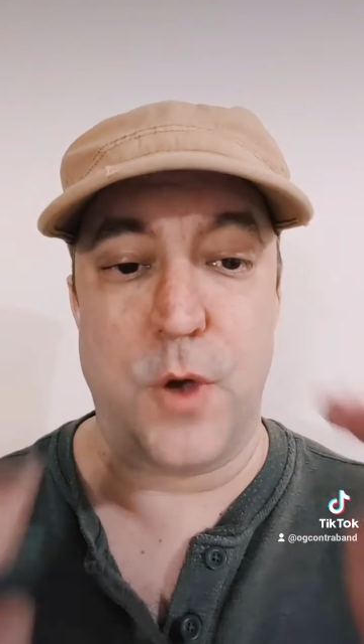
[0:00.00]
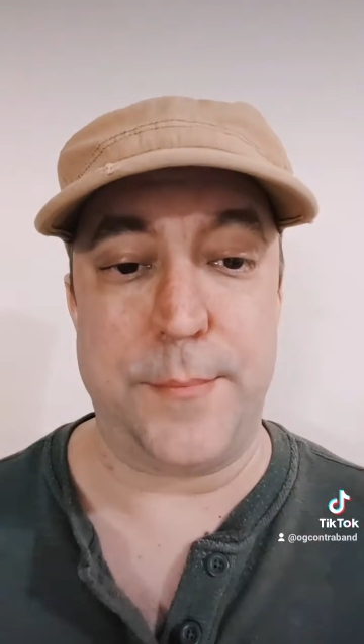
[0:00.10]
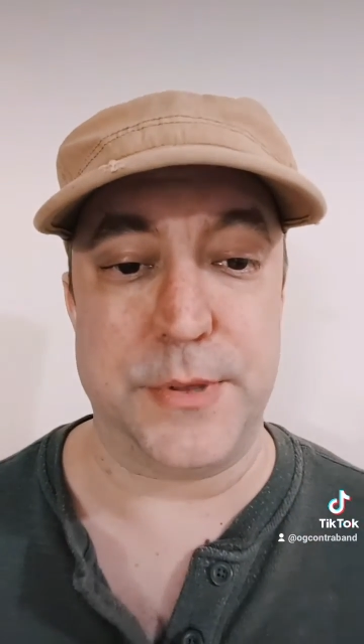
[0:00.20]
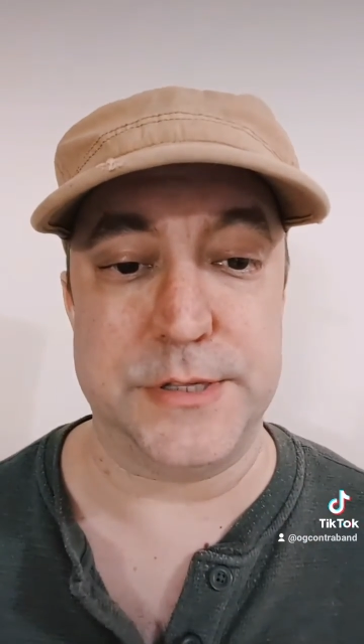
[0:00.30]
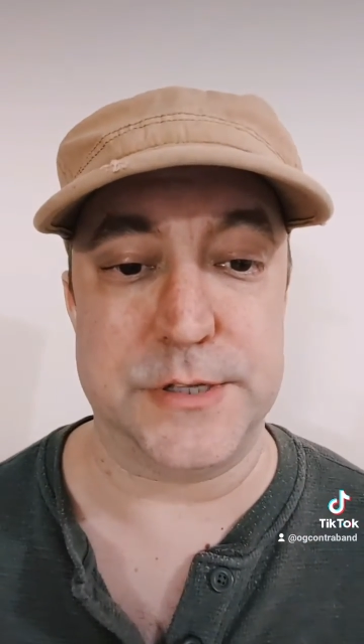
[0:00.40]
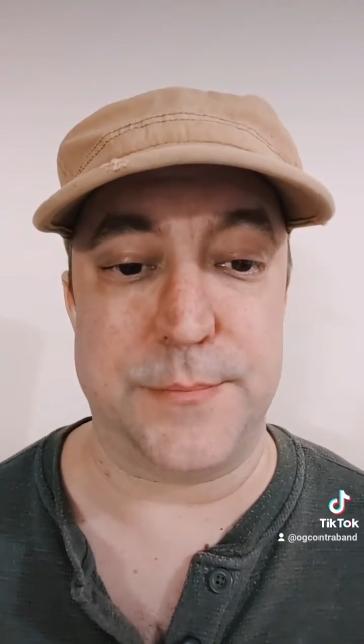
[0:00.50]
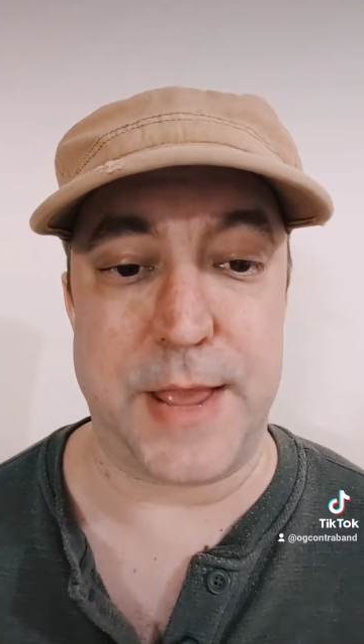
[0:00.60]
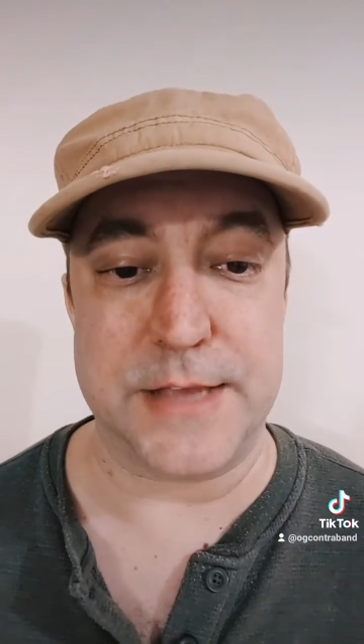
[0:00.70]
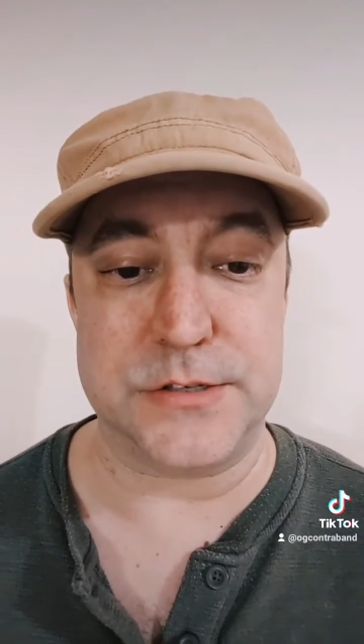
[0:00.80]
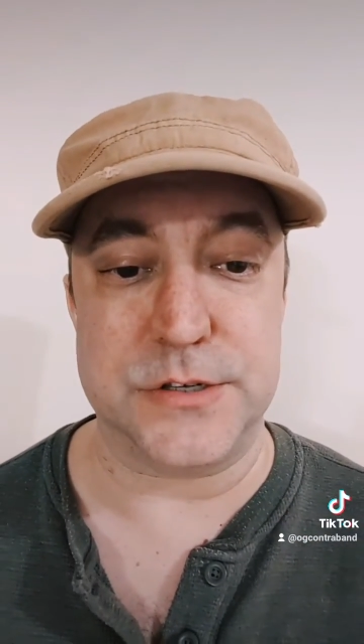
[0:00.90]
weapons of
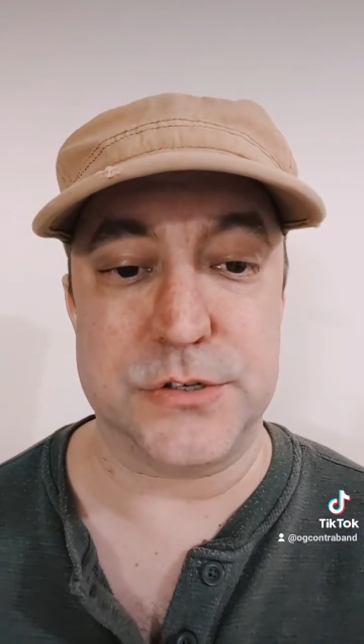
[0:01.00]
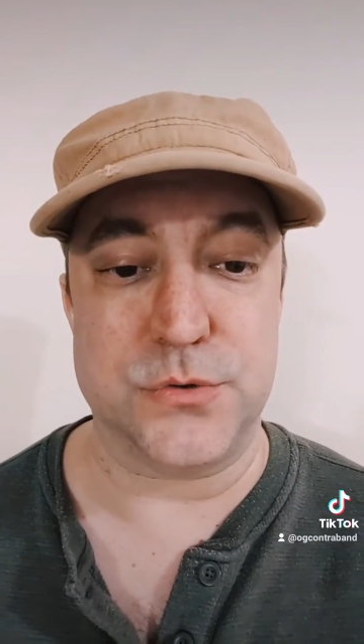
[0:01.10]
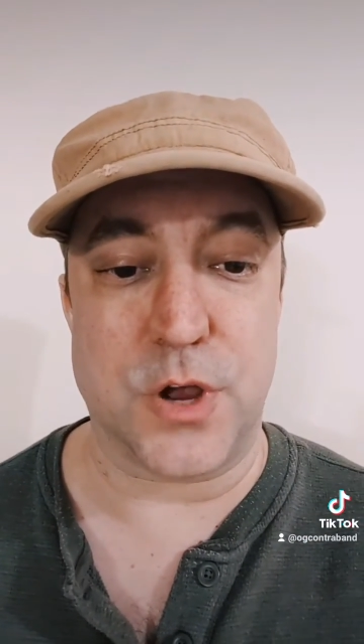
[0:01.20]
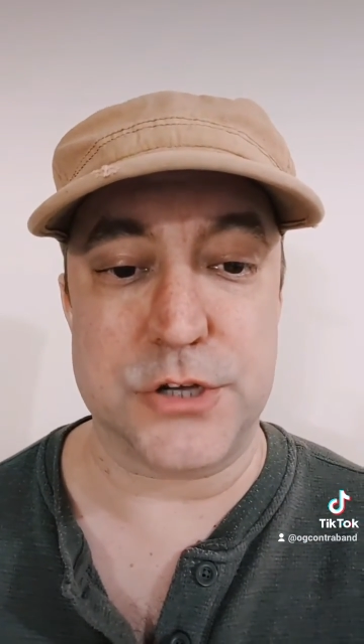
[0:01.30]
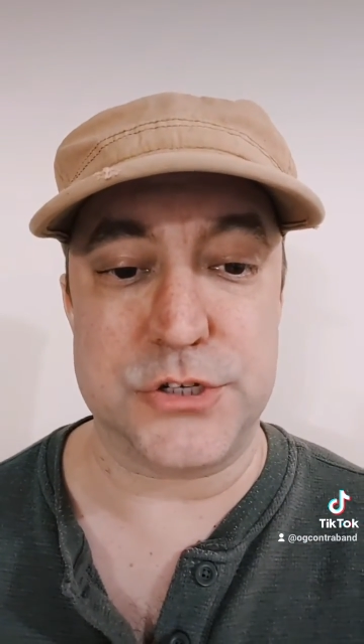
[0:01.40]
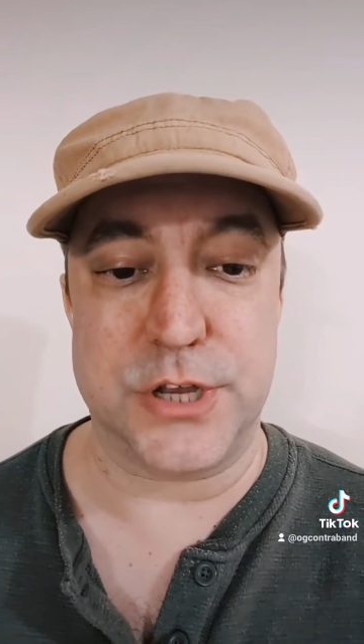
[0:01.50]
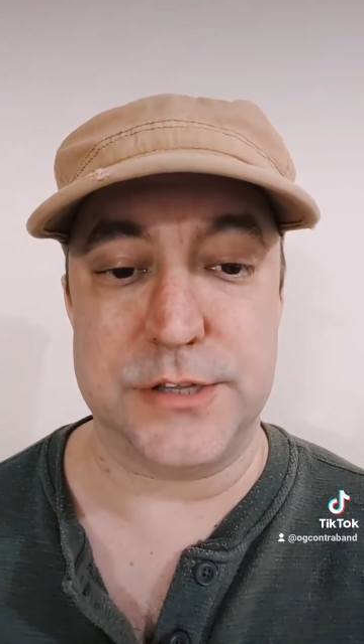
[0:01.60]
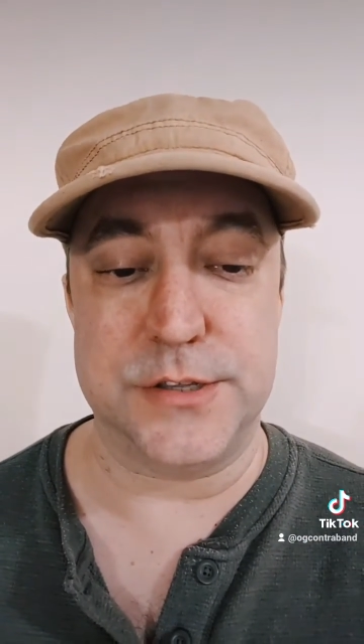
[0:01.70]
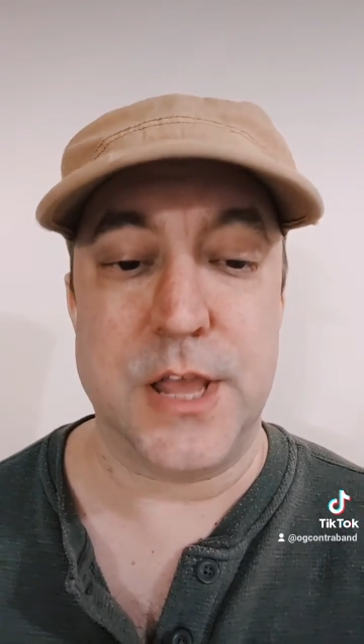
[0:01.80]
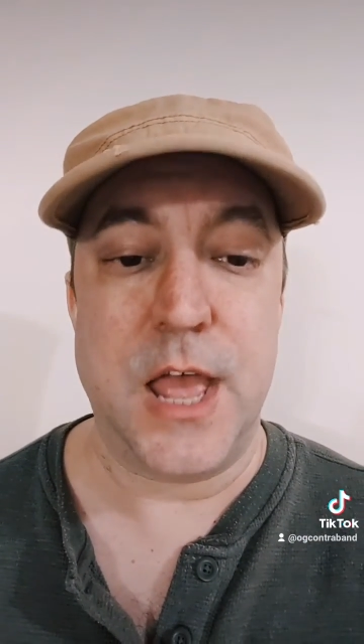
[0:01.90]
mass
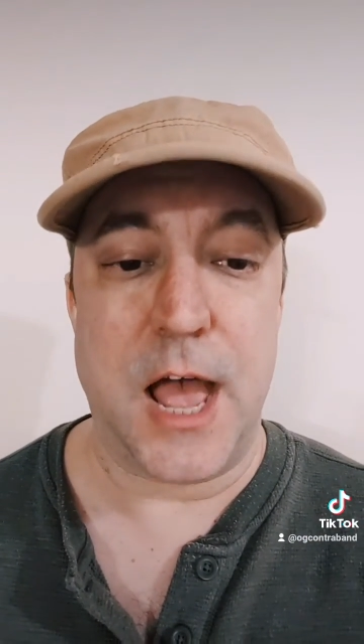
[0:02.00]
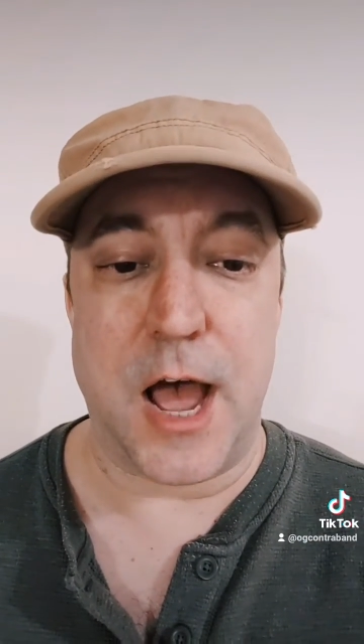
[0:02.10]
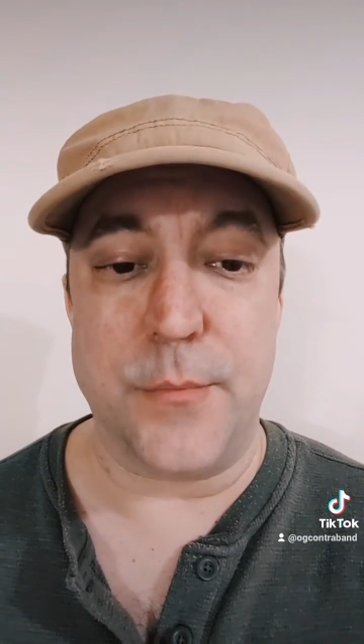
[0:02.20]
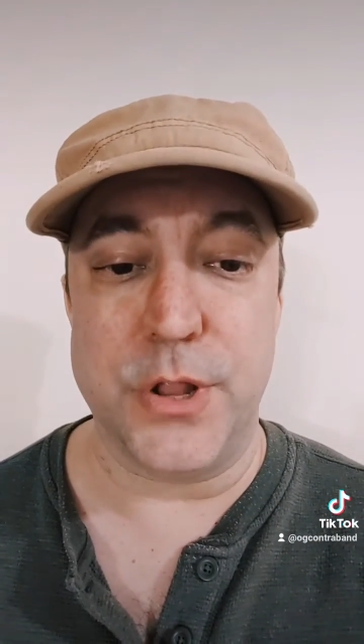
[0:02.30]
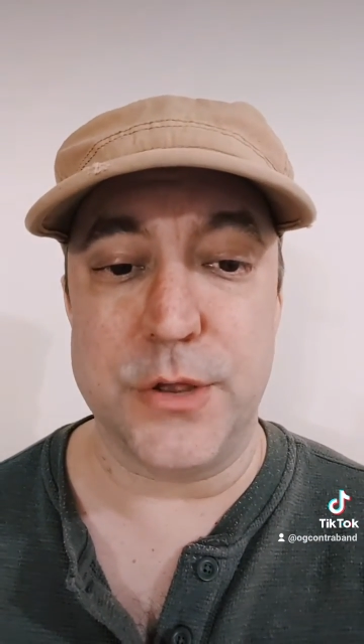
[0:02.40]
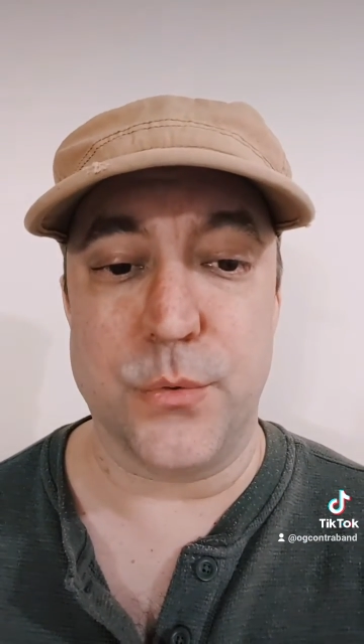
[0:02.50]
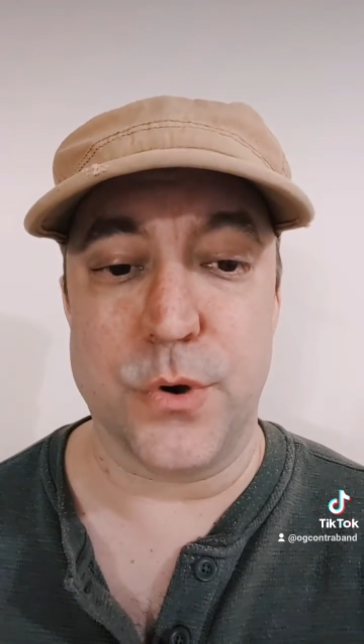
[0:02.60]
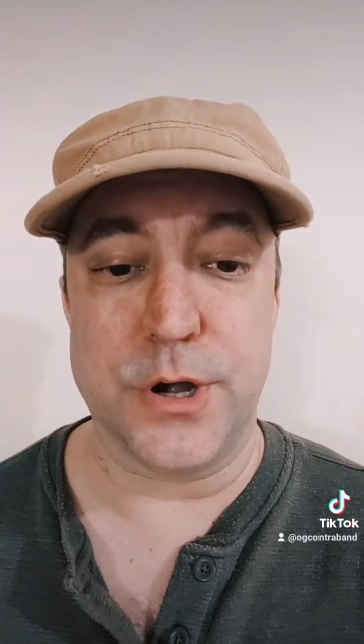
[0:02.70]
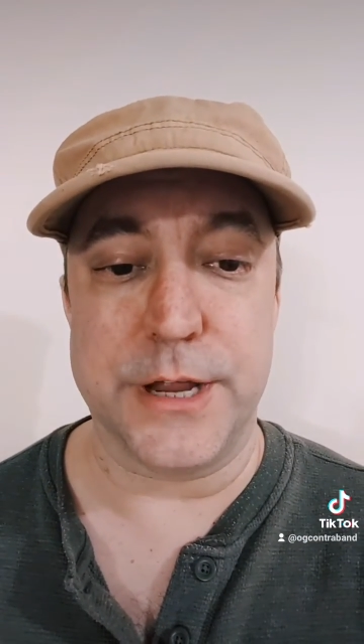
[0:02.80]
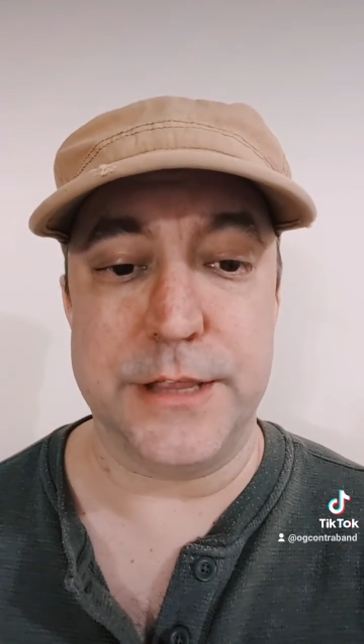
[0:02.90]
destruction. I'm really
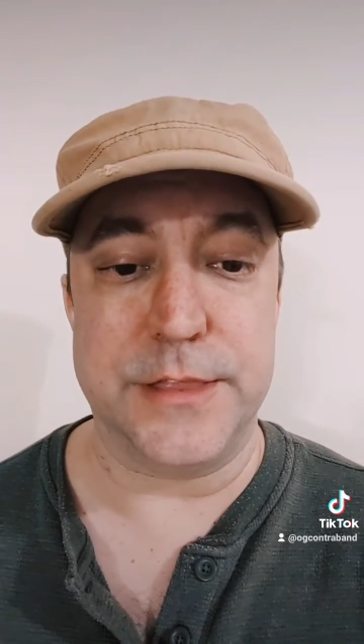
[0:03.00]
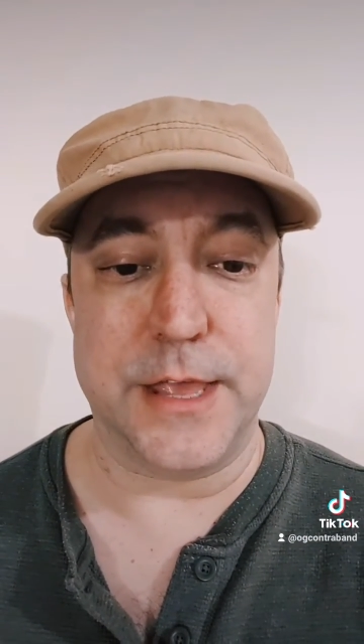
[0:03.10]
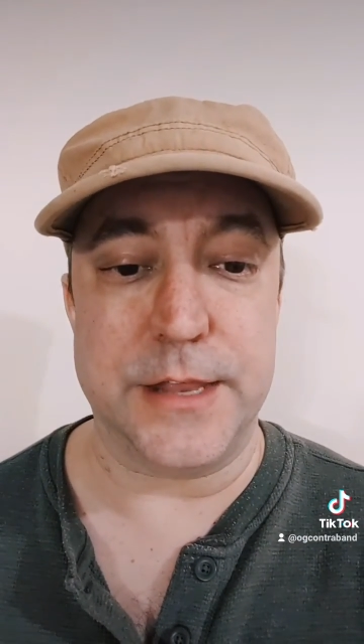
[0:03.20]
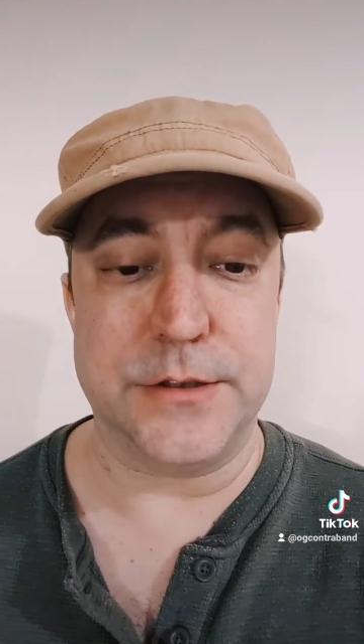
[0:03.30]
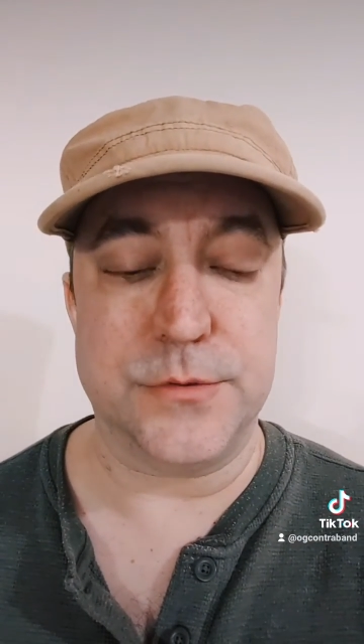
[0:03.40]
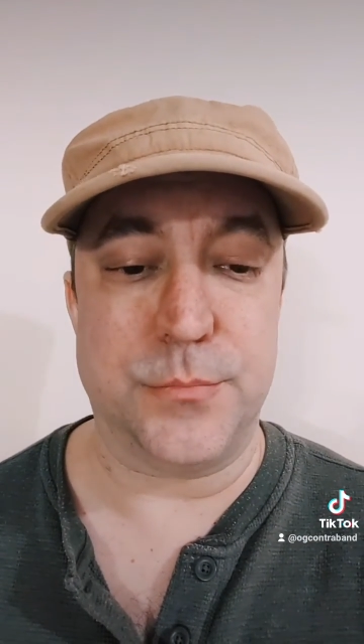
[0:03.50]
worried that